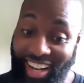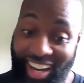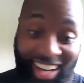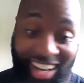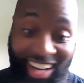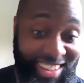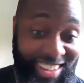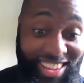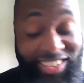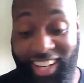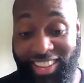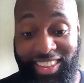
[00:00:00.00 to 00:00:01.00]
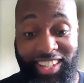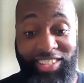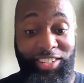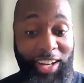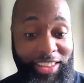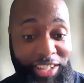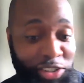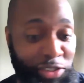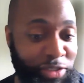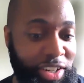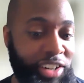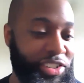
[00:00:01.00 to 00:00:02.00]
Yeah, I think so. I
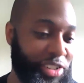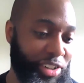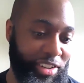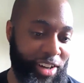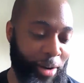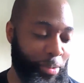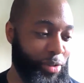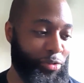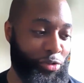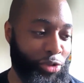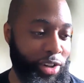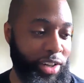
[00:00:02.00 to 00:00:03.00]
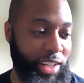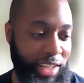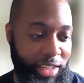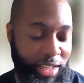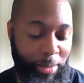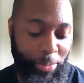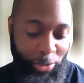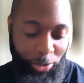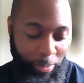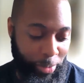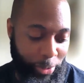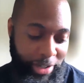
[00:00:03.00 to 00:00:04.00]
think you've touched on a couple of really
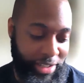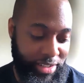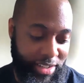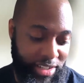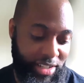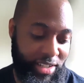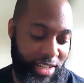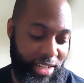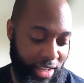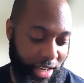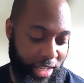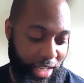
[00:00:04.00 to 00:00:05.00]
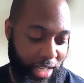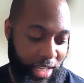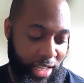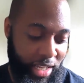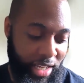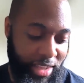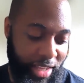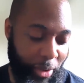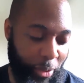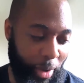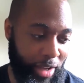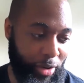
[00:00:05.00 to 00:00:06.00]
important points. It's just in that
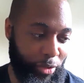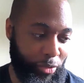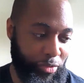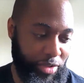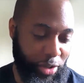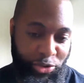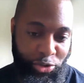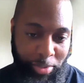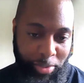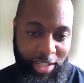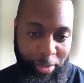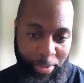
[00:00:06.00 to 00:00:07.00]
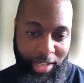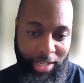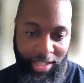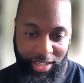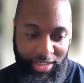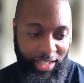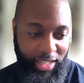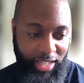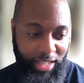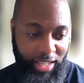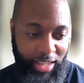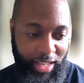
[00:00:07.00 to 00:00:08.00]
way of social media being that thing
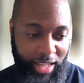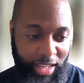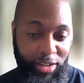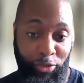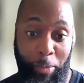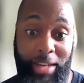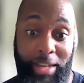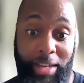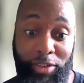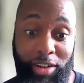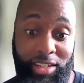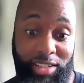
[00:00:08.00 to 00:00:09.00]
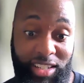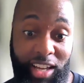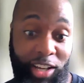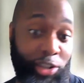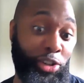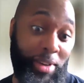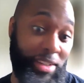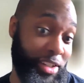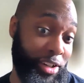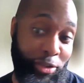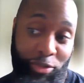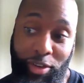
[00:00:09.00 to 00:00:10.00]
that, you know, for many of us, and I include
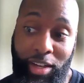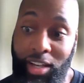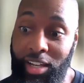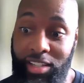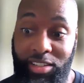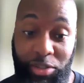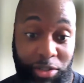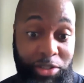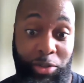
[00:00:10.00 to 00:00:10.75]
myself to